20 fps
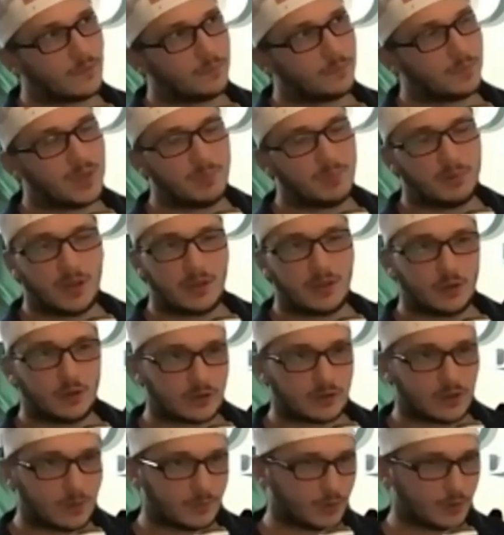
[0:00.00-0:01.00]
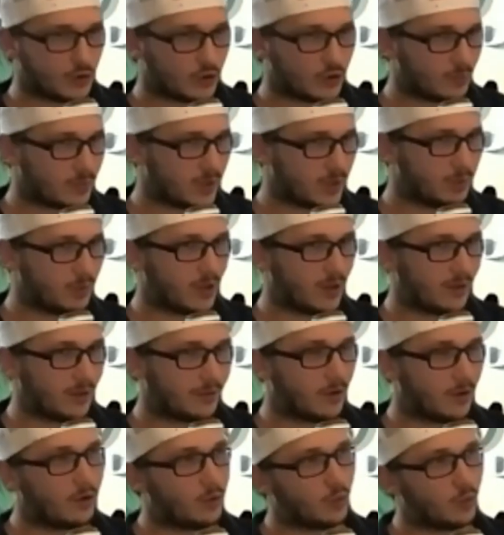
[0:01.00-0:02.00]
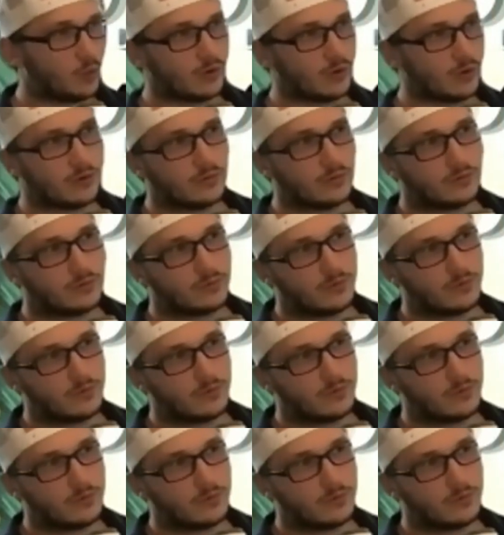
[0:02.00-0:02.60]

people I looked up to and people I thought were,